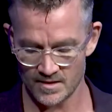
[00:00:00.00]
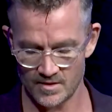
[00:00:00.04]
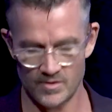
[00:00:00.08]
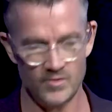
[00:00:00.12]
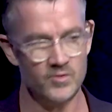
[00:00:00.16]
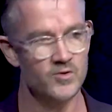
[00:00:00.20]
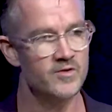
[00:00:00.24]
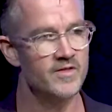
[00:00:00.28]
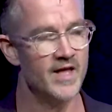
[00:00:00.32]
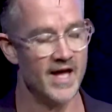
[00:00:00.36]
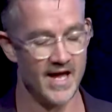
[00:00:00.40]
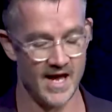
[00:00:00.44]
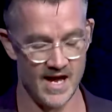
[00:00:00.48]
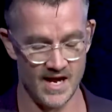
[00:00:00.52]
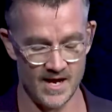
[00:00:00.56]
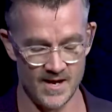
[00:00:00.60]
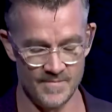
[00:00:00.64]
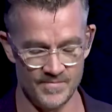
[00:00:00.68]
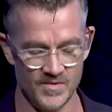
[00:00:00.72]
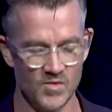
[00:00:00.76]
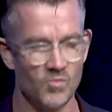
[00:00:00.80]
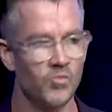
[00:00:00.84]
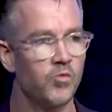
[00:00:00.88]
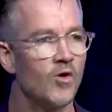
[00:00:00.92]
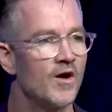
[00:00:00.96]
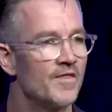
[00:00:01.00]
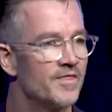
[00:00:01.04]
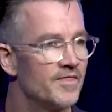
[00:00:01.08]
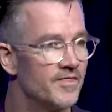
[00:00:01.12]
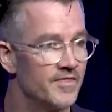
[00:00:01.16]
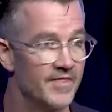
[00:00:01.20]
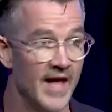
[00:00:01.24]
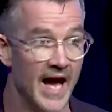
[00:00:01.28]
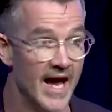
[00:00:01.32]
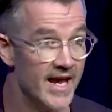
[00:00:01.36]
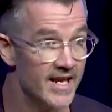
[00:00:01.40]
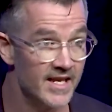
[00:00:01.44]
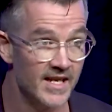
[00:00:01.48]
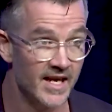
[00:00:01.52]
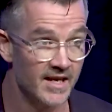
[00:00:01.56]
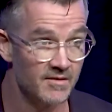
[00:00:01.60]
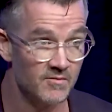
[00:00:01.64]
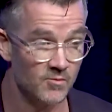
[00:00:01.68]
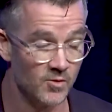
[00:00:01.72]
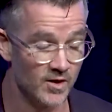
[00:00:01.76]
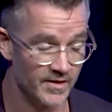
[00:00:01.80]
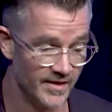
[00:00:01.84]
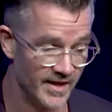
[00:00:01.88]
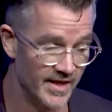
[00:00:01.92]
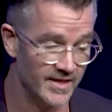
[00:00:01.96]
who they are, what
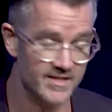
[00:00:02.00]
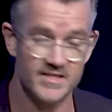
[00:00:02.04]
their